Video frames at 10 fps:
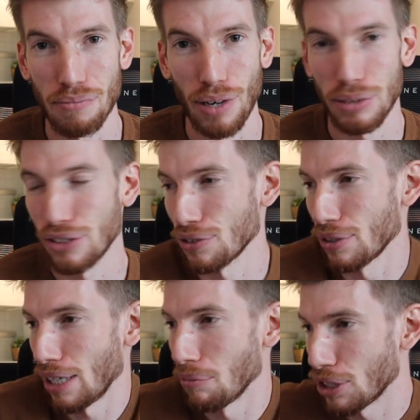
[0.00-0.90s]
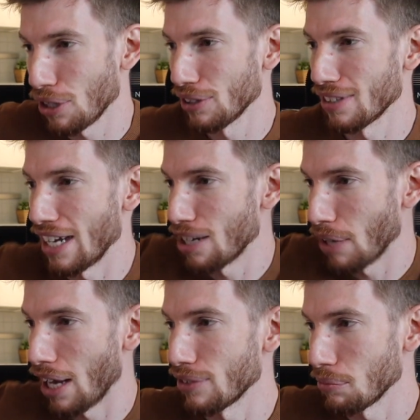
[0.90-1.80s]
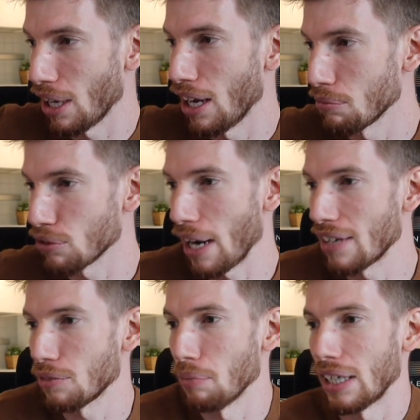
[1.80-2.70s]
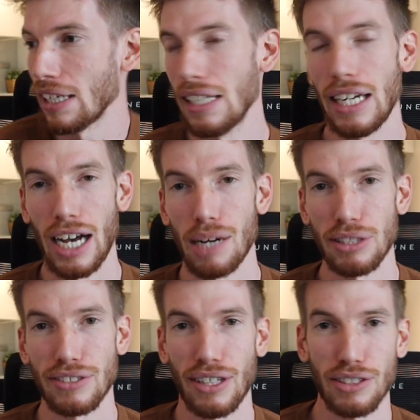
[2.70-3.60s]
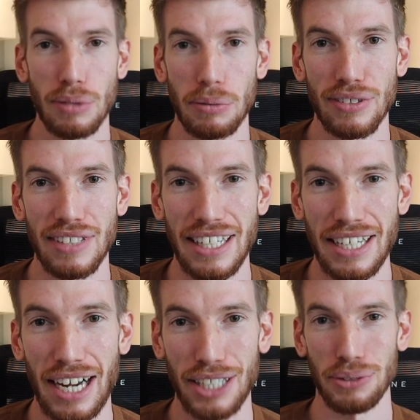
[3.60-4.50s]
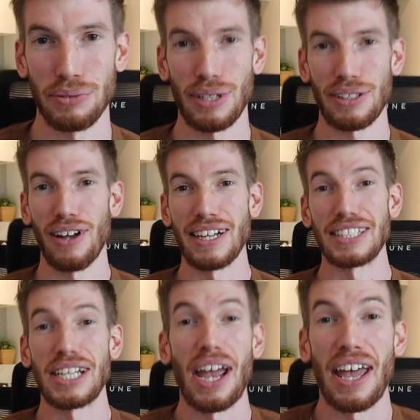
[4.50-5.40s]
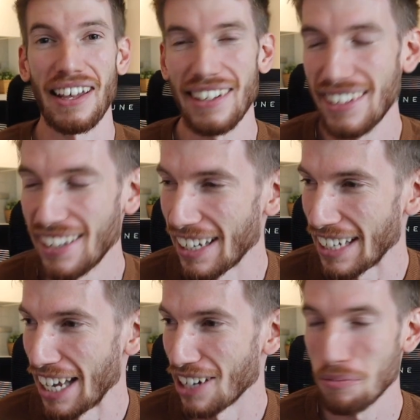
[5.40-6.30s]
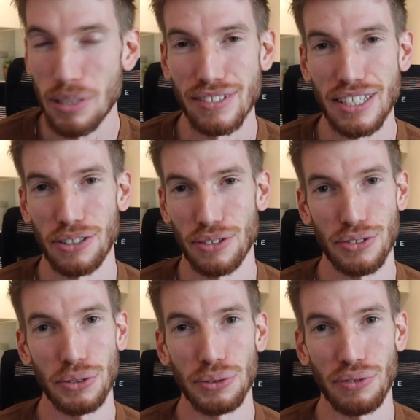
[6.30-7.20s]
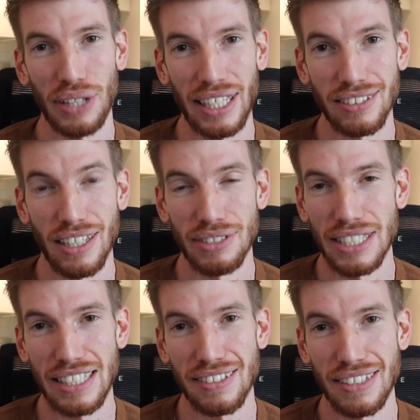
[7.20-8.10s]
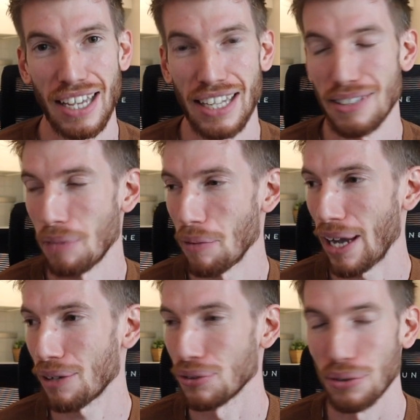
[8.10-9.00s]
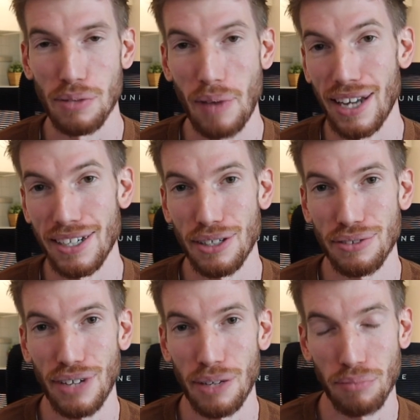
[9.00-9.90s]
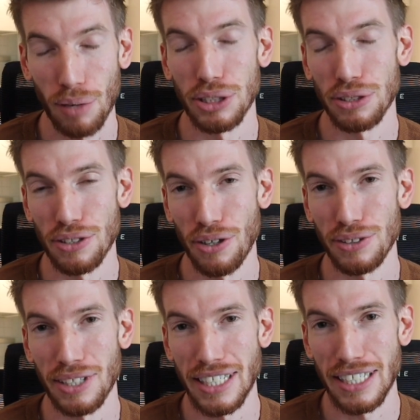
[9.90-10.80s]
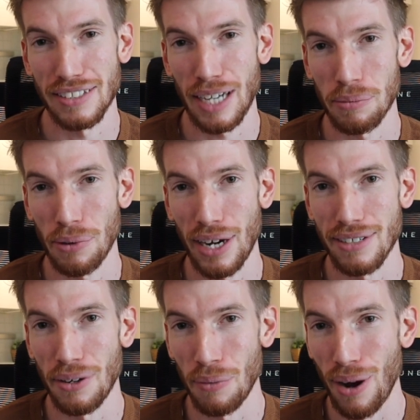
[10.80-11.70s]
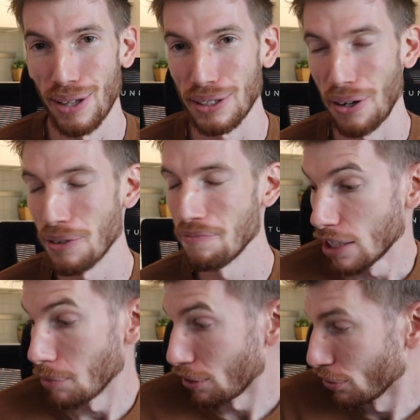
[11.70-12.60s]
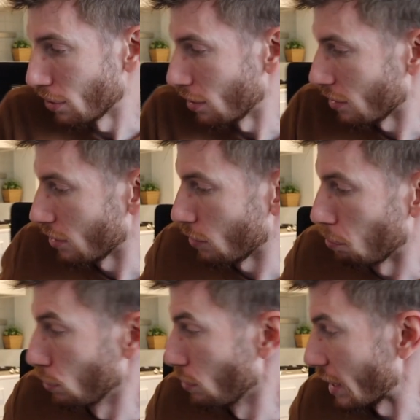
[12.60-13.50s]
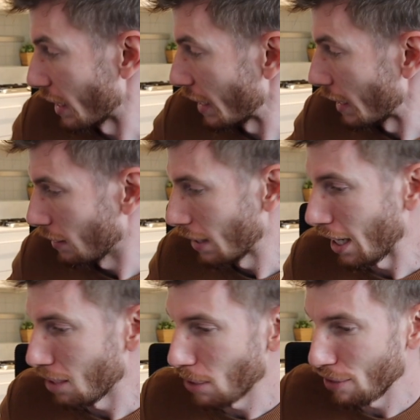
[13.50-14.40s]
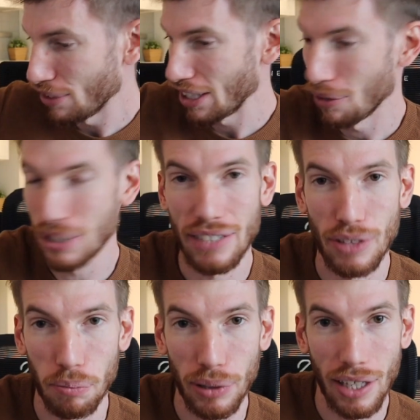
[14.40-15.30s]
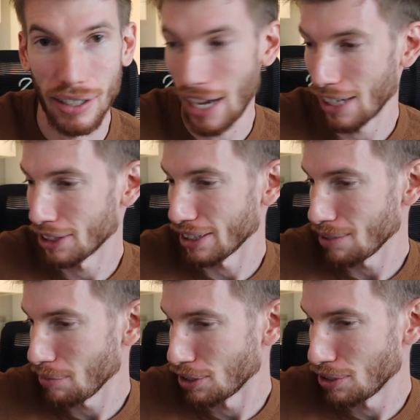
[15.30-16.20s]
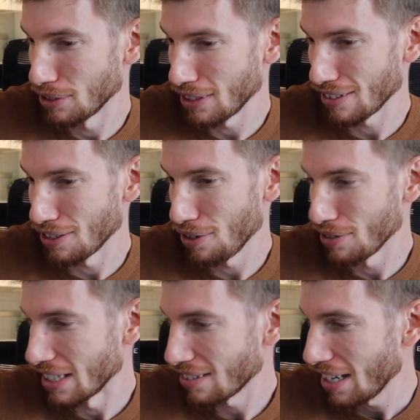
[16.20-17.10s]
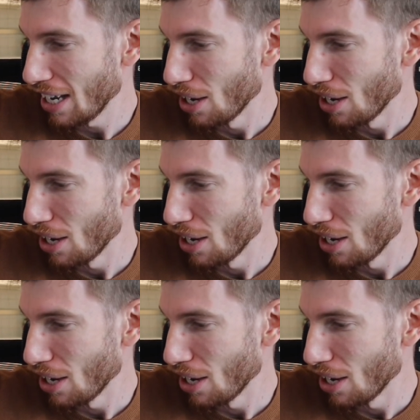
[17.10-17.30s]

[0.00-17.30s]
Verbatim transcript: I'm probably screwing up my shoulders now by having my arms raised, but um, it's nice to be able to sit in an actual reclining chair. Again, I've been sitting on a stool for like seven years and my back was already bad enough. I probably should have known that I needed to upgrade a while ago. You might also notice there's this blue thing here. Um, I figured I would give it a plug actually. My student doesn't know this.